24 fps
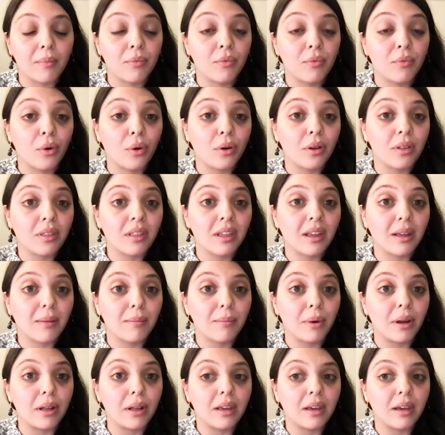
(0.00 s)
focusing in
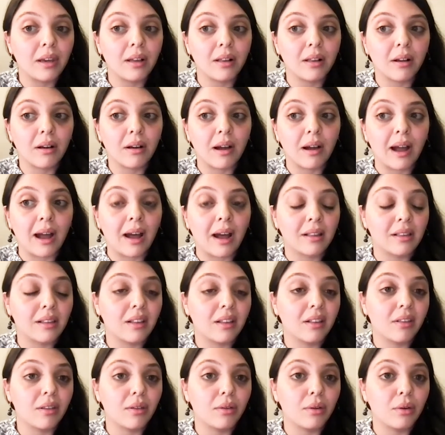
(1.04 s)
particular at
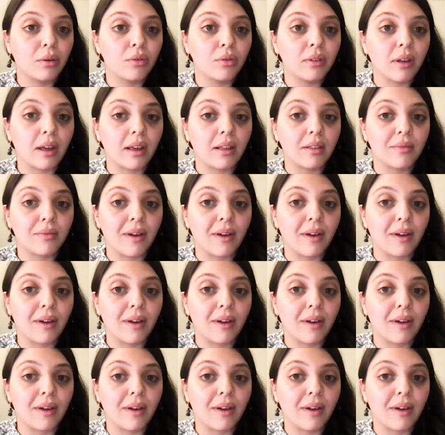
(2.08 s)
institutionalized